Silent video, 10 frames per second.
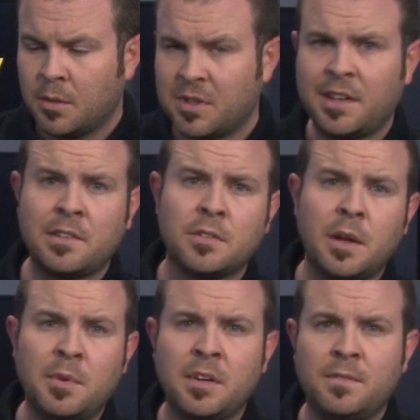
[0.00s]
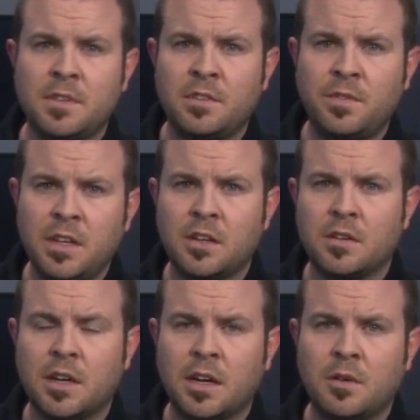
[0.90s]
But that's going to wrap it up for this video.
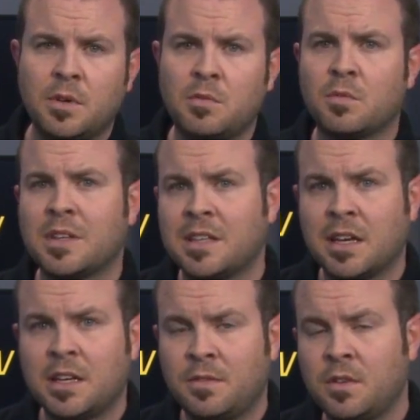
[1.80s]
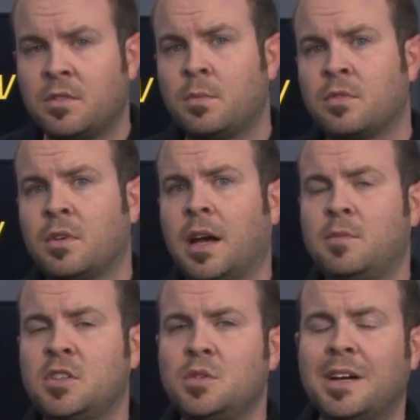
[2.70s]
Uh, we would really like it if you'd
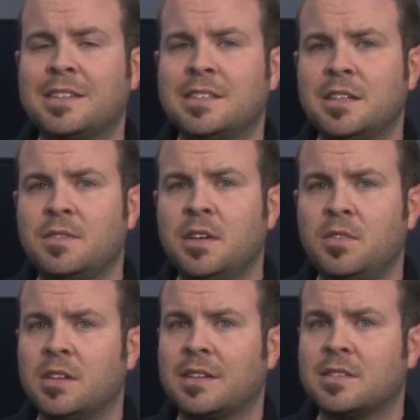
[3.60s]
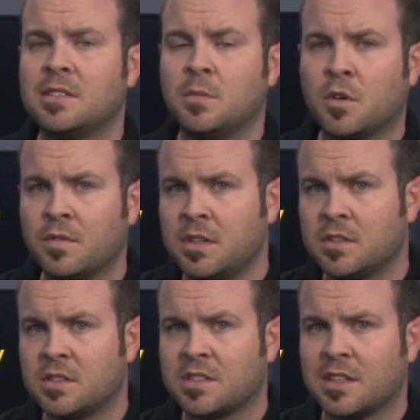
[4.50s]
subscribe to Newegg TV if you'd like to see more
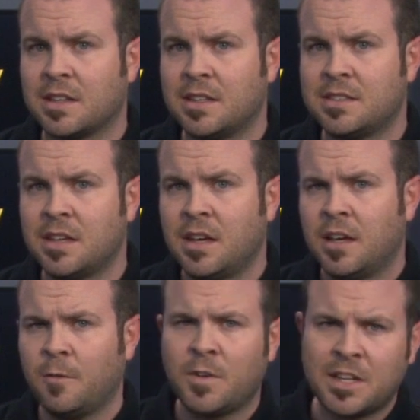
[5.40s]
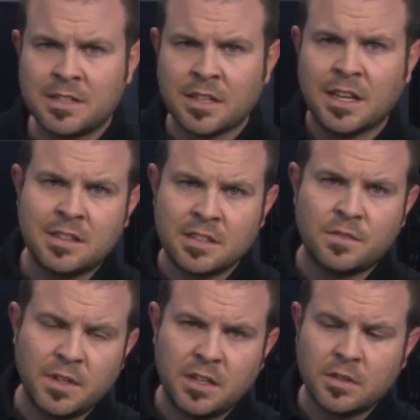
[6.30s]
videos just like this. And don't forget to like this
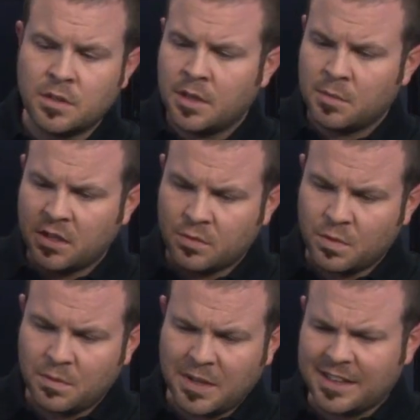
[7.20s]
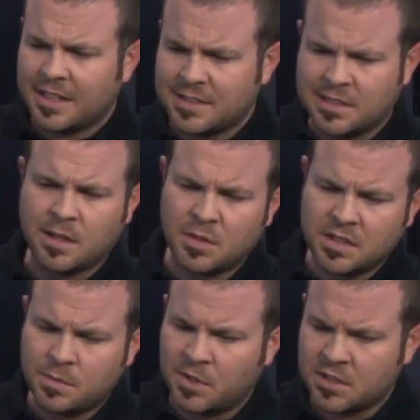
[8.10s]
video, because we spent a lot of time on
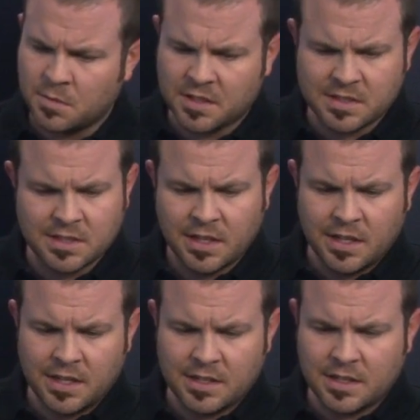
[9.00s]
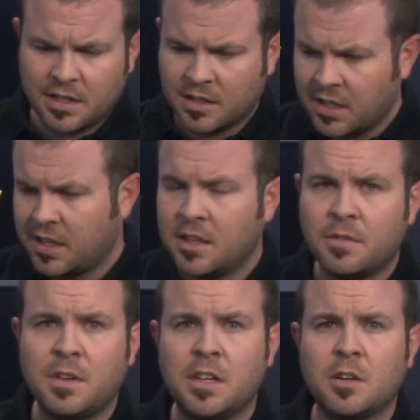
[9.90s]
these benchmarks and uh, liking the
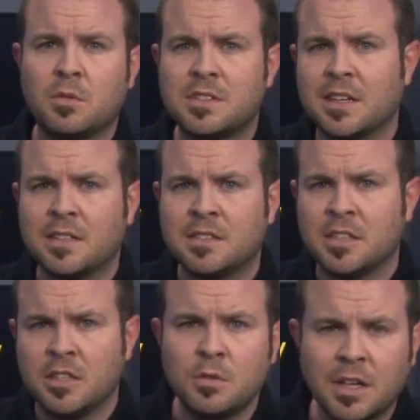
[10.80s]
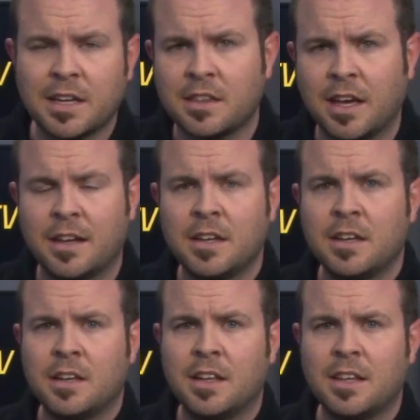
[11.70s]
video will tell us that you like that
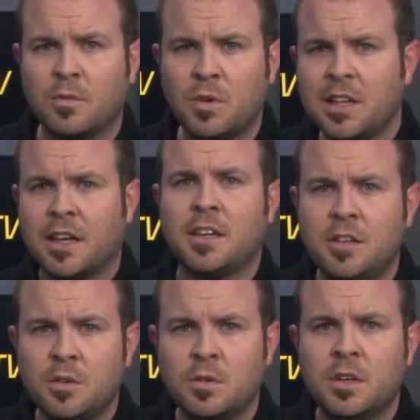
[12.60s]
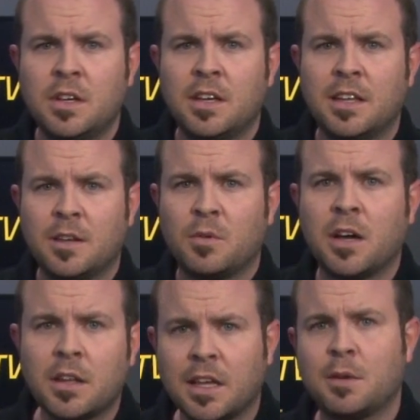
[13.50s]
and that we like you and that we
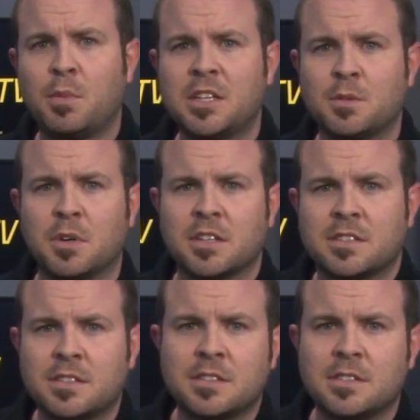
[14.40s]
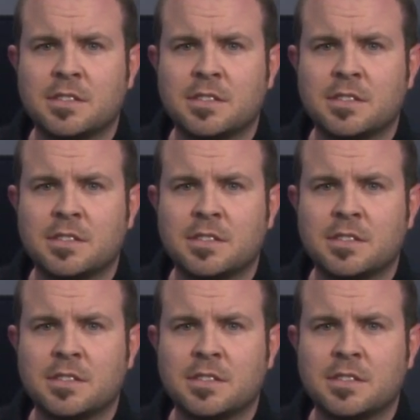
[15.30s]
all like benchmarks.